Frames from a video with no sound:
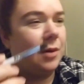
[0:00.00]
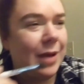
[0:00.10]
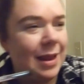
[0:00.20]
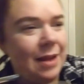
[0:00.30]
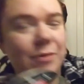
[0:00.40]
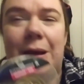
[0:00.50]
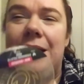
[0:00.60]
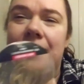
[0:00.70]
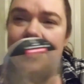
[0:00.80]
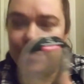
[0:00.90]
Okay, never
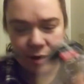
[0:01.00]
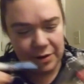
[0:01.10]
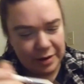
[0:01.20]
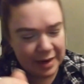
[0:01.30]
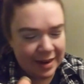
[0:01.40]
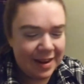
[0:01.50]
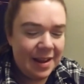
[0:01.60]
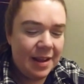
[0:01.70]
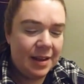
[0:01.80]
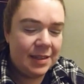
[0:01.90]
mind. We're doing it.
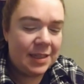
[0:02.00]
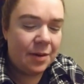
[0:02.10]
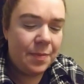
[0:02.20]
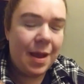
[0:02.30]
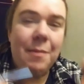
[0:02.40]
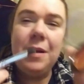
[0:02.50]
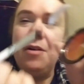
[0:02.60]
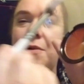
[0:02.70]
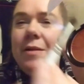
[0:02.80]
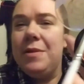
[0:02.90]
So I'm going to
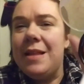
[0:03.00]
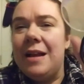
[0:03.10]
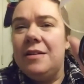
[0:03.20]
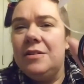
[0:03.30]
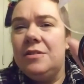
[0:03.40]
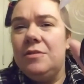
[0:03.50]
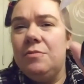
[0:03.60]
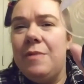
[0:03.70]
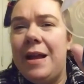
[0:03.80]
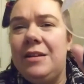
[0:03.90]
go in with that
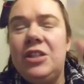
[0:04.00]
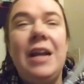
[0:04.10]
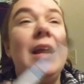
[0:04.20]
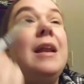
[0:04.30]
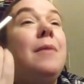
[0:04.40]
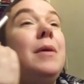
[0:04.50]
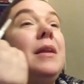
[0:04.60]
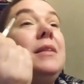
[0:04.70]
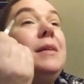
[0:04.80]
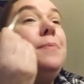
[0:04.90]
red shade, and I'm going
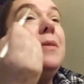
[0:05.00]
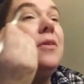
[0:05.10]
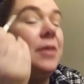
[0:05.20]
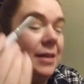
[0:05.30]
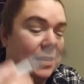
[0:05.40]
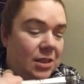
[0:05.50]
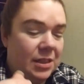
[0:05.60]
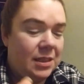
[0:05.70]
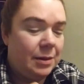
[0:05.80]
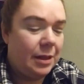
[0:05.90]
to deepen the crease
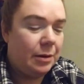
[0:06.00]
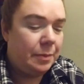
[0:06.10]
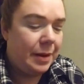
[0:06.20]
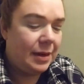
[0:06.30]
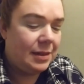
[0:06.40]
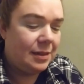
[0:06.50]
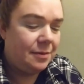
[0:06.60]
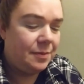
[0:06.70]
just a little bit.